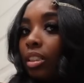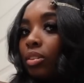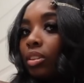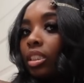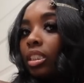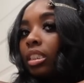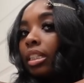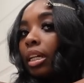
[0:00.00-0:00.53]
those
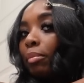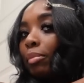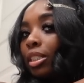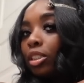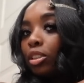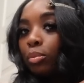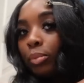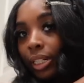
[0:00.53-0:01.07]
are just like
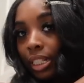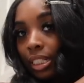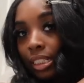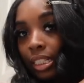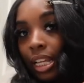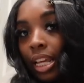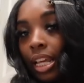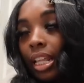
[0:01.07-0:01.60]
mental
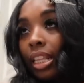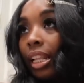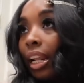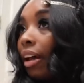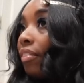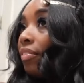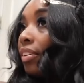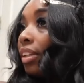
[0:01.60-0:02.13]
breaks that
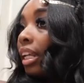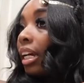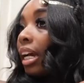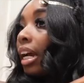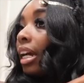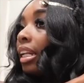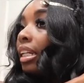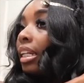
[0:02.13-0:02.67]
I feel like
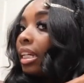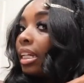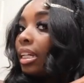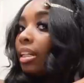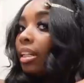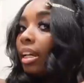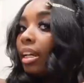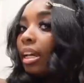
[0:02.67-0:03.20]
I
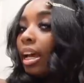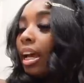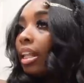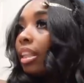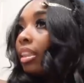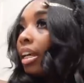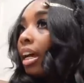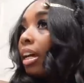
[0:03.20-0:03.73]
need like
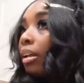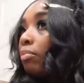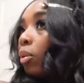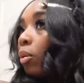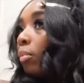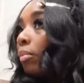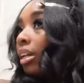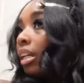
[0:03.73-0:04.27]
at that
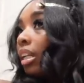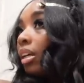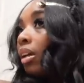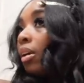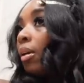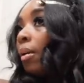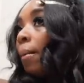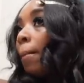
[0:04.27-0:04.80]
moment.
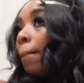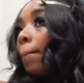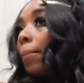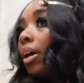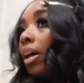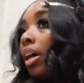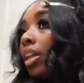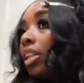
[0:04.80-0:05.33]

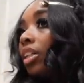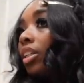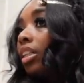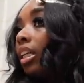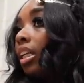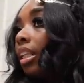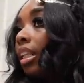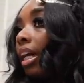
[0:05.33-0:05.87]
But other
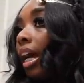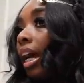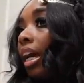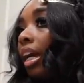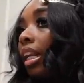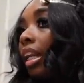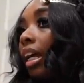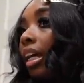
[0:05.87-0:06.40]
than
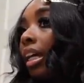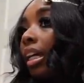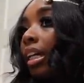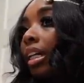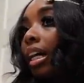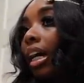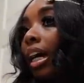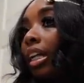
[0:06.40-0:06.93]
that,
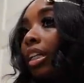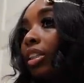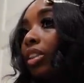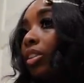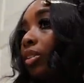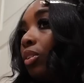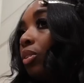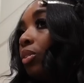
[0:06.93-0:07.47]
like I
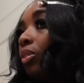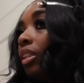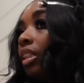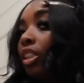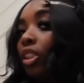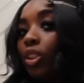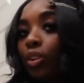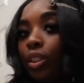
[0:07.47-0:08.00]
do
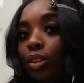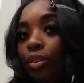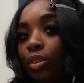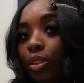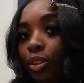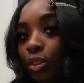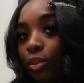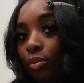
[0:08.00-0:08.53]
enjoy
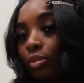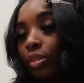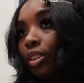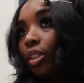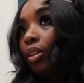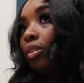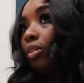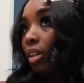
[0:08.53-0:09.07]
YouTube.
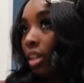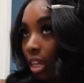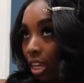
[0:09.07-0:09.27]
So